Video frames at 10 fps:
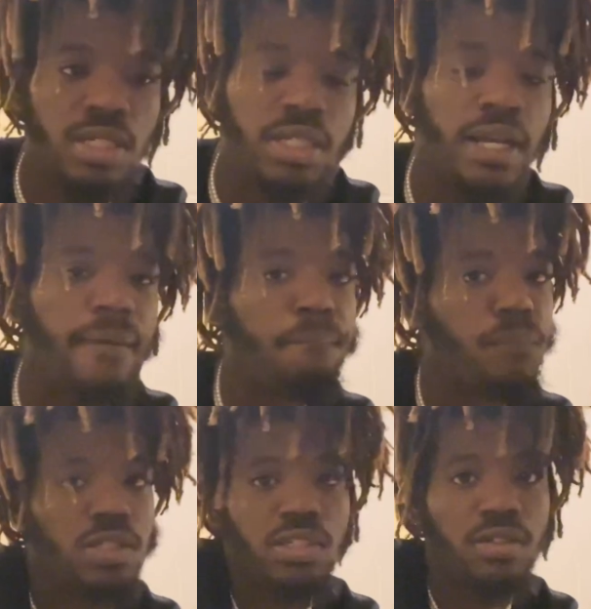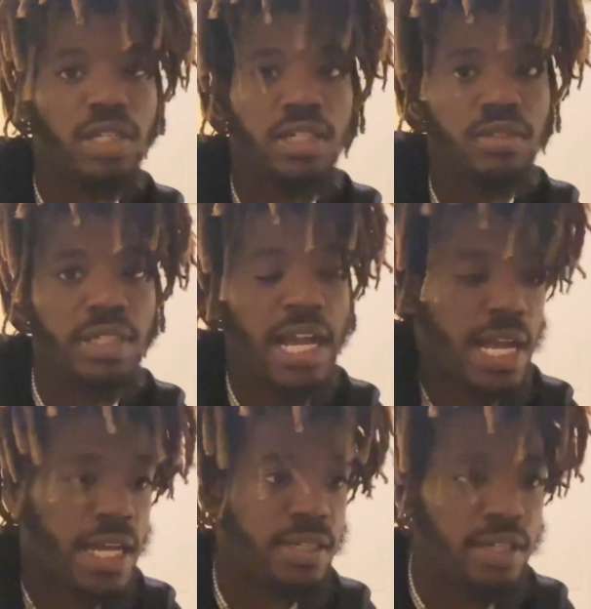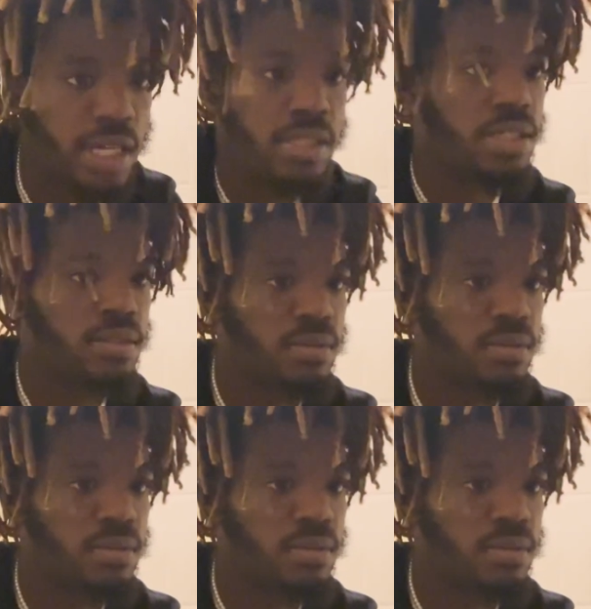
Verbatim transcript: yeah. So, literally, I had nothing.